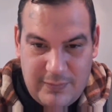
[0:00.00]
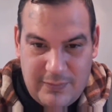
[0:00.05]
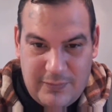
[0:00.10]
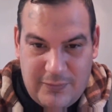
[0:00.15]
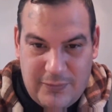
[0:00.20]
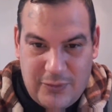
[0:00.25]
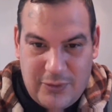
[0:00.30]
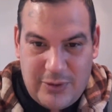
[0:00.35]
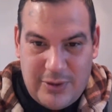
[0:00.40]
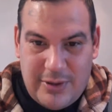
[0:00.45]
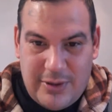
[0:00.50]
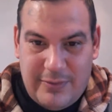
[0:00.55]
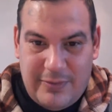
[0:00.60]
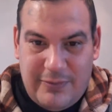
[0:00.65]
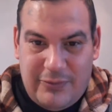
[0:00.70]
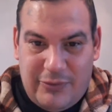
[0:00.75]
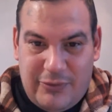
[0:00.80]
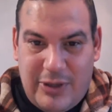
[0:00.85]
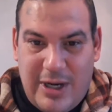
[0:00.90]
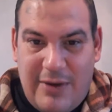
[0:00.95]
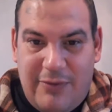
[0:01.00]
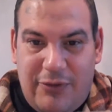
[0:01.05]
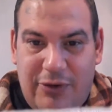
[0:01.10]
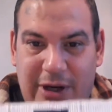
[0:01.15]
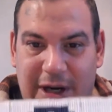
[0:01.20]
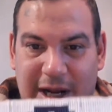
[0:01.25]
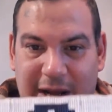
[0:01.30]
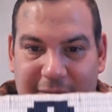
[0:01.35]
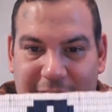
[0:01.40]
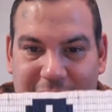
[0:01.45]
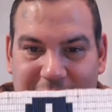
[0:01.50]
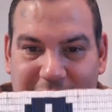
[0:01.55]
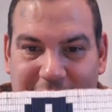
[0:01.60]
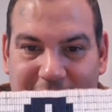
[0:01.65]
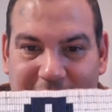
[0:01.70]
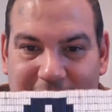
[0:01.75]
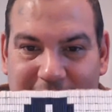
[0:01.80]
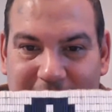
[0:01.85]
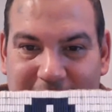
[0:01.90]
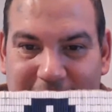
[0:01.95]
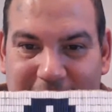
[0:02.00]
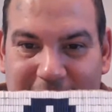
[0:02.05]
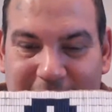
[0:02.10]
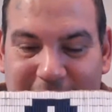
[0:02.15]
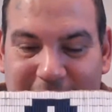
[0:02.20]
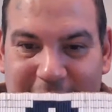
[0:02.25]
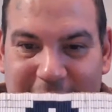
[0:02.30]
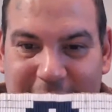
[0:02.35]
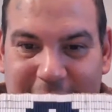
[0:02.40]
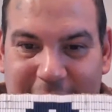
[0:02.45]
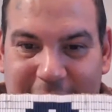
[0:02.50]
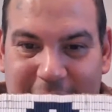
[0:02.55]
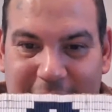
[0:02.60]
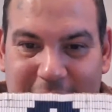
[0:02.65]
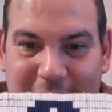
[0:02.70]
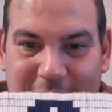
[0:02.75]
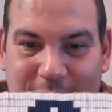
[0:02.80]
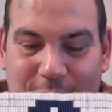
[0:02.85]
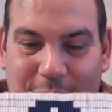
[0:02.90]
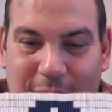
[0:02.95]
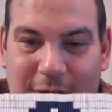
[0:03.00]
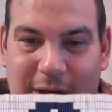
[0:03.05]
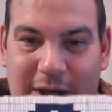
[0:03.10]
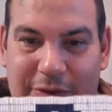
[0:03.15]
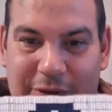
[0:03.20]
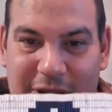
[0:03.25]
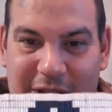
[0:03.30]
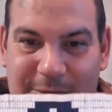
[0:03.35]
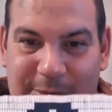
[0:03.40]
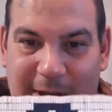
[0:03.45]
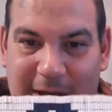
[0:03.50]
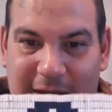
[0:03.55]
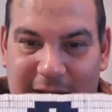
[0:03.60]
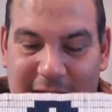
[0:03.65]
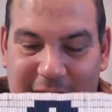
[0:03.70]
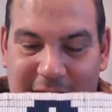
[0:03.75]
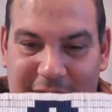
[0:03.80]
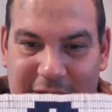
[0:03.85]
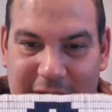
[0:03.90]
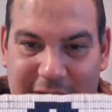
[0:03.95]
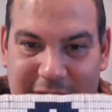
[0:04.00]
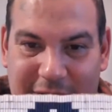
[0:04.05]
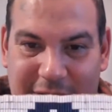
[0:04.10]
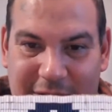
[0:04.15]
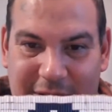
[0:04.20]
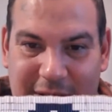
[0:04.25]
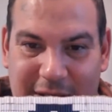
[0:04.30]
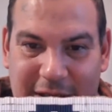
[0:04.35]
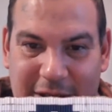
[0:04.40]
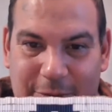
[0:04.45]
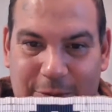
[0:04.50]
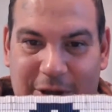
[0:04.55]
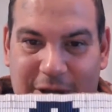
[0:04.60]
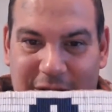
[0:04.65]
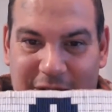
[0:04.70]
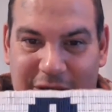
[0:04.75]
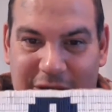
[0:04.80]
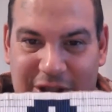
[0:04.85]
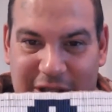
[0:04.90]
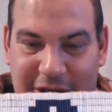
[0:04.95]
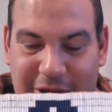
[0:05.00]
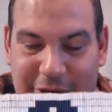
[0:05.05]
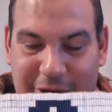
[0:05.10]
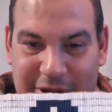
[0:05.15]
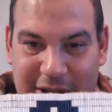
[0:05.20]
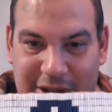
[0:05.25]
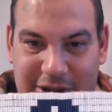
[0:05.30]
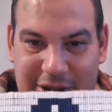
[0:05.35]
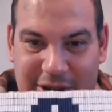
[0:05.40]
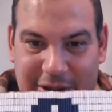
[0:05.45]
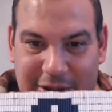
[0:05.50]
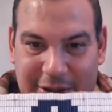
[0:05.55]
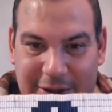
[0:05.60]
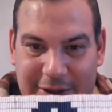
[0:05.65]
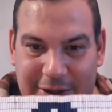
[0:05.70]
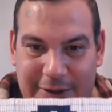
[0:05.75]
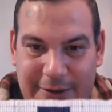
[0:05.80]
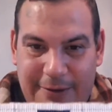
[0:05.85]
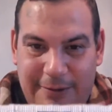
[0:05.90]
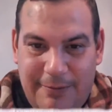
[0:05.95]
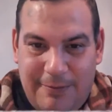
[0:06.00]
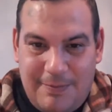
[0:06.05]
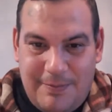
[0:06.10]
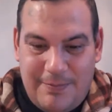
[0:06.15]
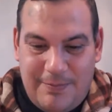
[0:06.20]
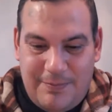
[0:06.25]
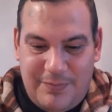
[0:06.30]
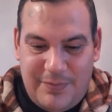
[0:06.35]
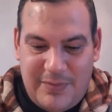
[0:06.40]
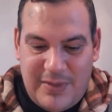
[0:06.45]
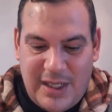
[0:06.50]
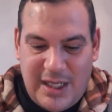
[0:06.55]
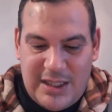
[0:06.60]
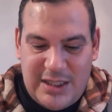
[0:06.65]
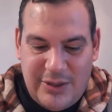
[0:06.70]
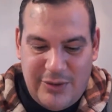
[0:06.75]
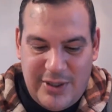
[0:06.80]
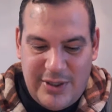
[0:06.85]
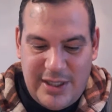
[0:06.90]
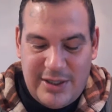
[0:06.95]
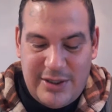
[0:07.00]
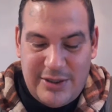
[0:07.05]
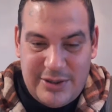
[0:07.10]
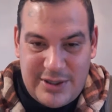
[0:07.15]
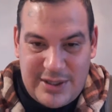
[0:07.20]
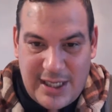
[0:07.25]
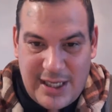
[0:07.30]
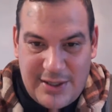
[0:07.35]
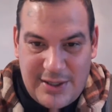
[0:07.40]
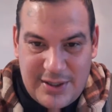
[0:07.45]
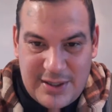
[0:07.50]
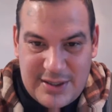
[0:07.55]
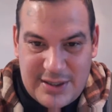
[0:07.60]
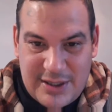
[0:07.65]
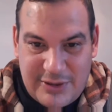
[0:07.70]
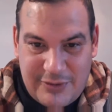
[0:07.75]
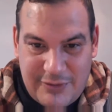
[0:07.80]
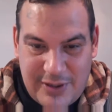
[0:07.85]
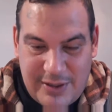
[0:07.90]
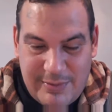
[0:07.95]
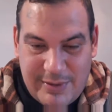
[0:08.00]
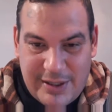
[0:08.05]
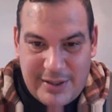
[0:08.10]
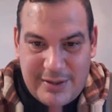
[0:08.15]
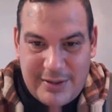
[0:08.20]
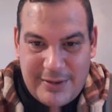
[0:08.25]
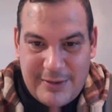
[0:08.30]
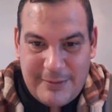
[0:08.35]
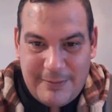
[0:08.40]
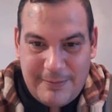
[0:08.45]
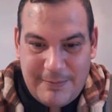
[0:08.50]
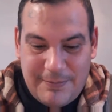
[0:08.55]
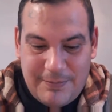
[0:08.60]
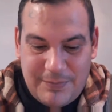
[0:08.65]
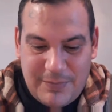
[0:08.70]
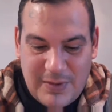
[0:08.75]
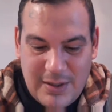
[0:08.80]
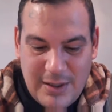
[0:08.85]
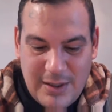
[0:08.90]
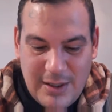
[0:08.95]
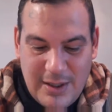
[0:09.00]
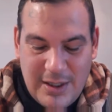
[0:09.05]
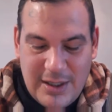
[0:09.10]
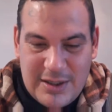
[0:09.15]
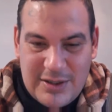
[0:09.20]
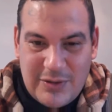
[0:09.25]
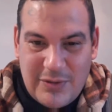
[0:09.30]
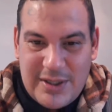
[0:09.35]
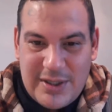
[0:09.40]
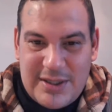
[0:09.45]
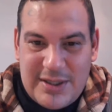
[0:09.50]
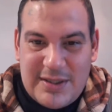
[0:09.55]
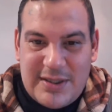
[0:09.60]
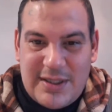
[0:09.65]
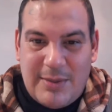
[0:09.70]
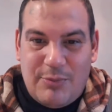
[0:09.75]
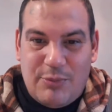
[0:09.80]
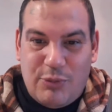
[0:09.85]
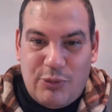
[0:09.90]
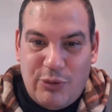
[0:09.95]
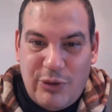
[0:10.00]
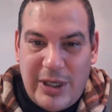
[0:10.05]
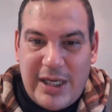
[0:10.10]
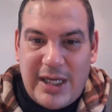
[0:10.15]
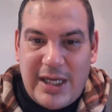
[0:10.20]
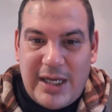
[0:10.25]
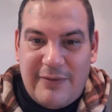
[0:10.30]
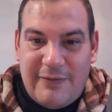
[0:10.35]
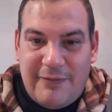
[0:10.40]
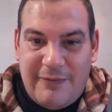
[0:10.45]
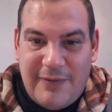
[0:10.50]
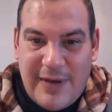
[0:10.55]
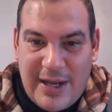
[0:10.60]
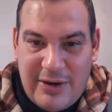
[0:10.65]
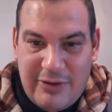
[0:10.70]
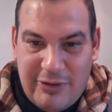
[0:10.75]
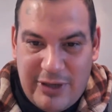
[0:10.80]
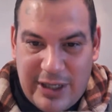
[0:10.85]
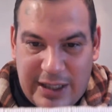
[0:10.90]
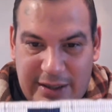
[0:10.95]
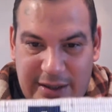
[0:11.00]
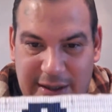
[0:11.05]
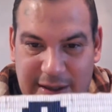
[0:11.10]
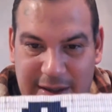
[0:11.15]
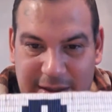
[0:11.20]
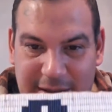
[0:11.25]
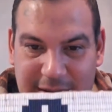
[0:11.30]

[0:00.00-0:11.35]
for forever and ever, we're going to respect each other and we're going to share with each other. That's how I understand this agreement. So this is a pre-Confederate